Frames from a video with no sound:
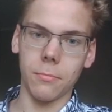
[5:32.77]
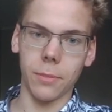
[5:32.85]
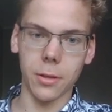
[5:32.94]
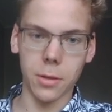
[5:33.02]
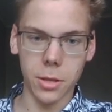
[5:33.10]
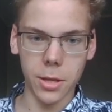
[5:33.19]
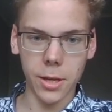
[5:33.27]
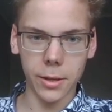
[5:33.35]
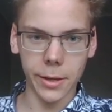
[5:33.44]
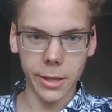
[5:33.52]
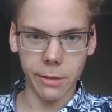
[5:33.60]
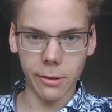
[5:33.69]
But instead,
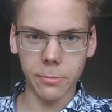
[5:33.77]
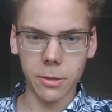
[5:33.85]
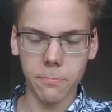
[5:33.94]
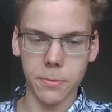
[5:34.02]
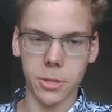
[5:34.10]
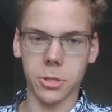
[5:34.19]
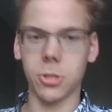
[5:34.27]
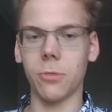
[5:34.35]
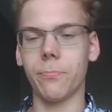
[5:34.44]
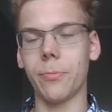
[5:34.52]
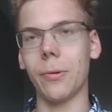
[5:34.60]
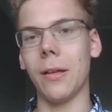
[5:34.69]
I developed the
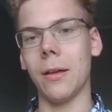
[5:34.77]
bishop.